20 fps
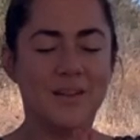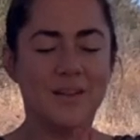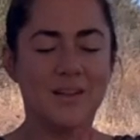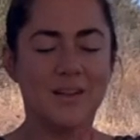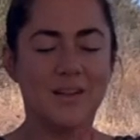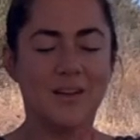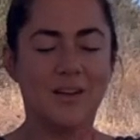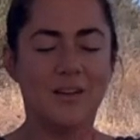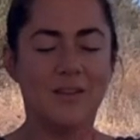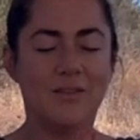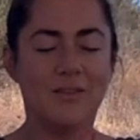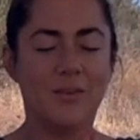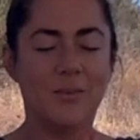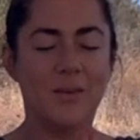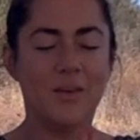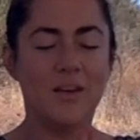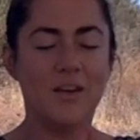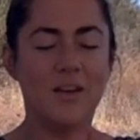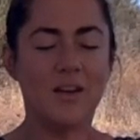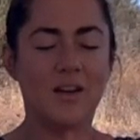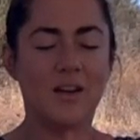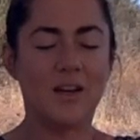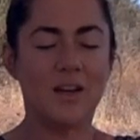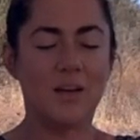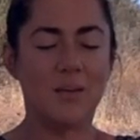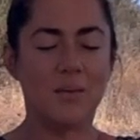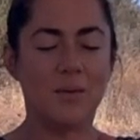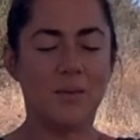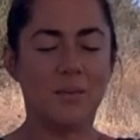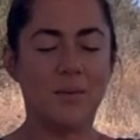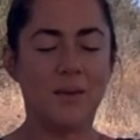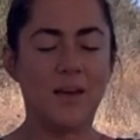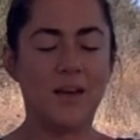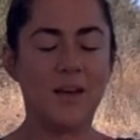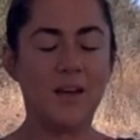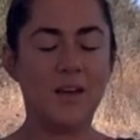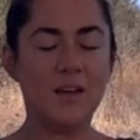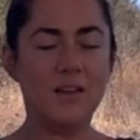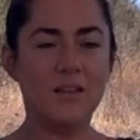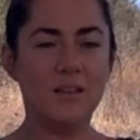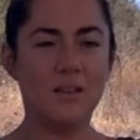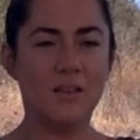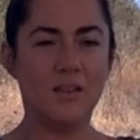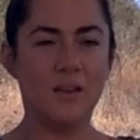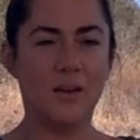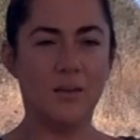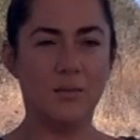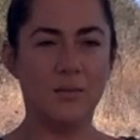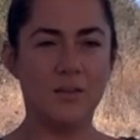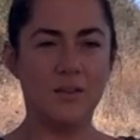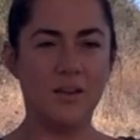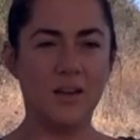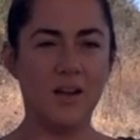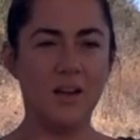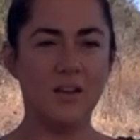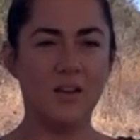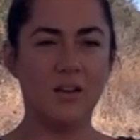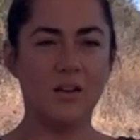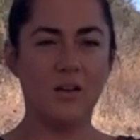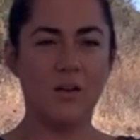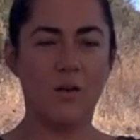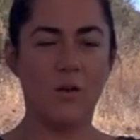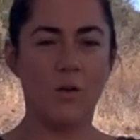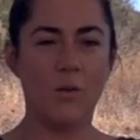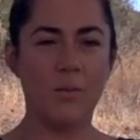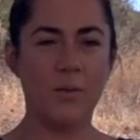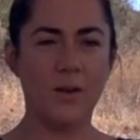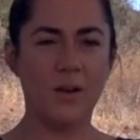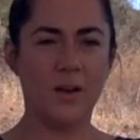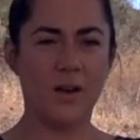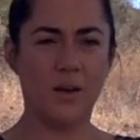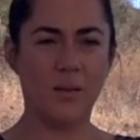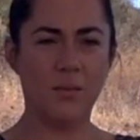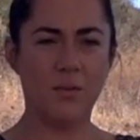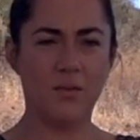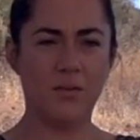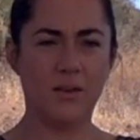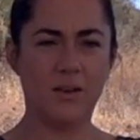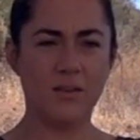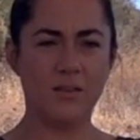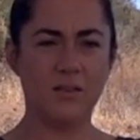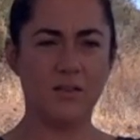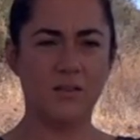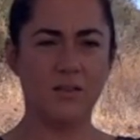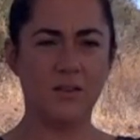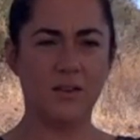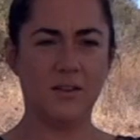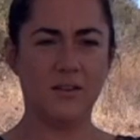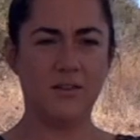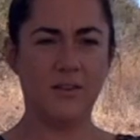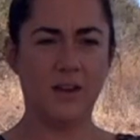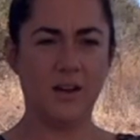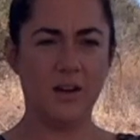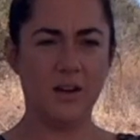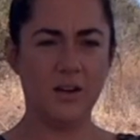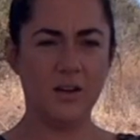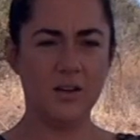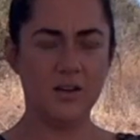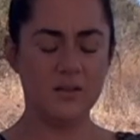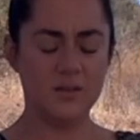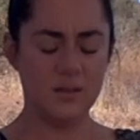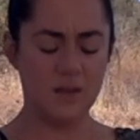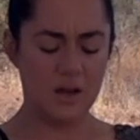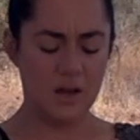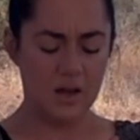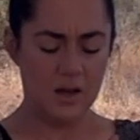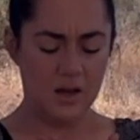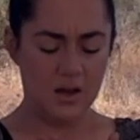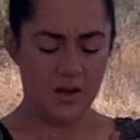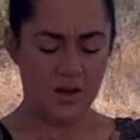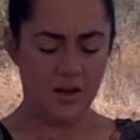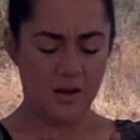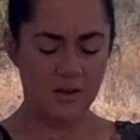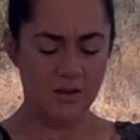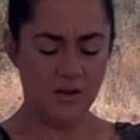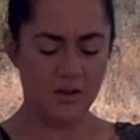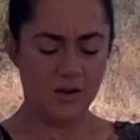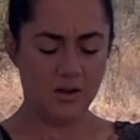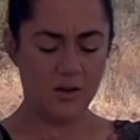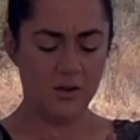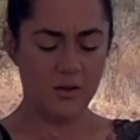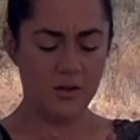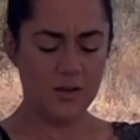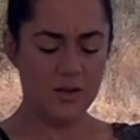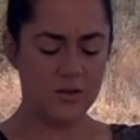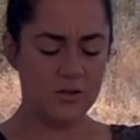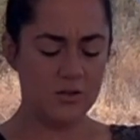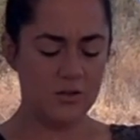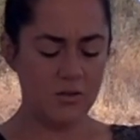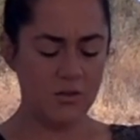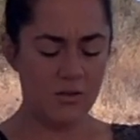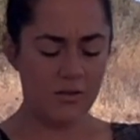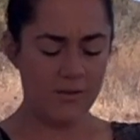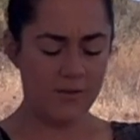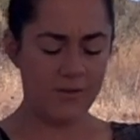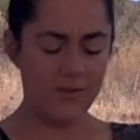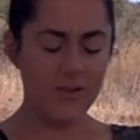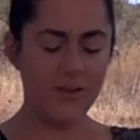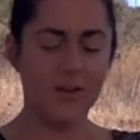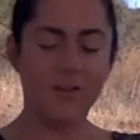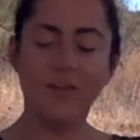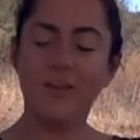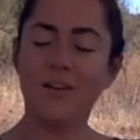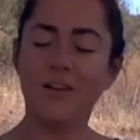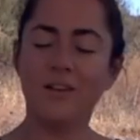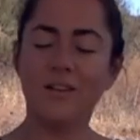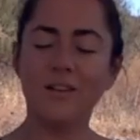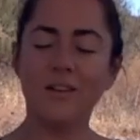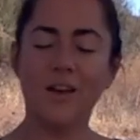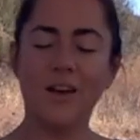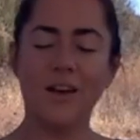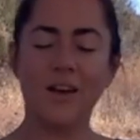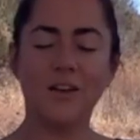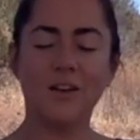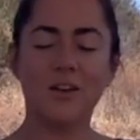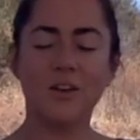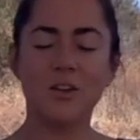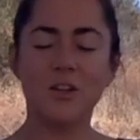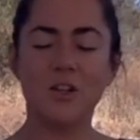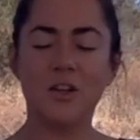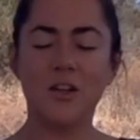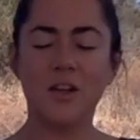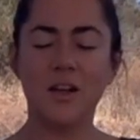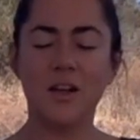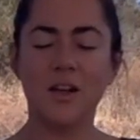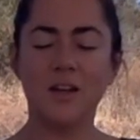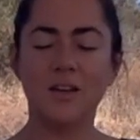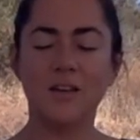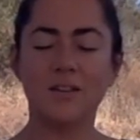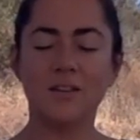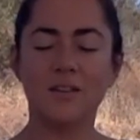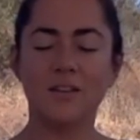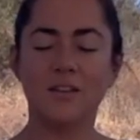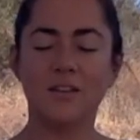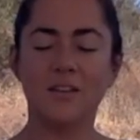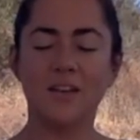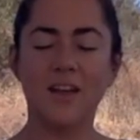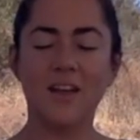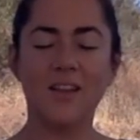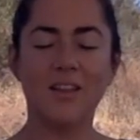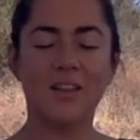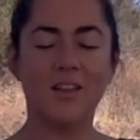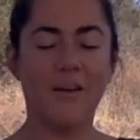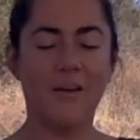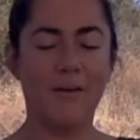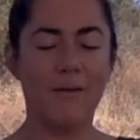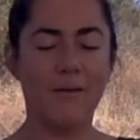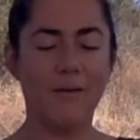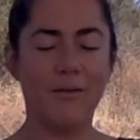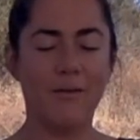Good. From here, keep your pinkies and thumbs together and open up the rest of your fingers. And you're going to feel all that energy, all that love